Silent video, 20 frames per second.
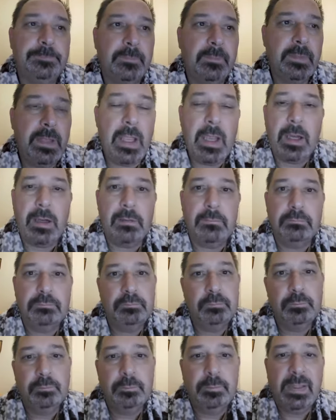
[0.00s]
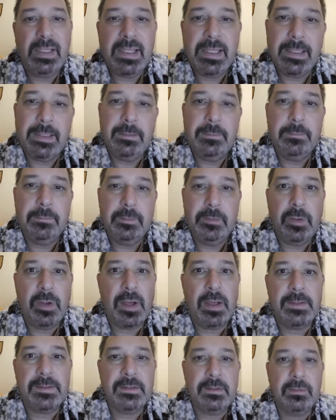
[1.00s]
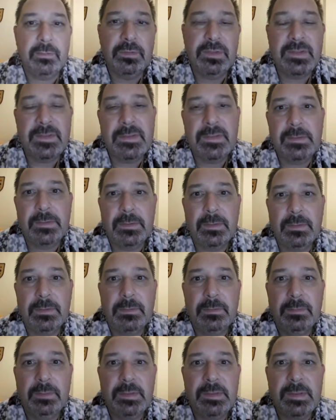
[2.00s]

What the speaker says: yeah, play, you guys. This is a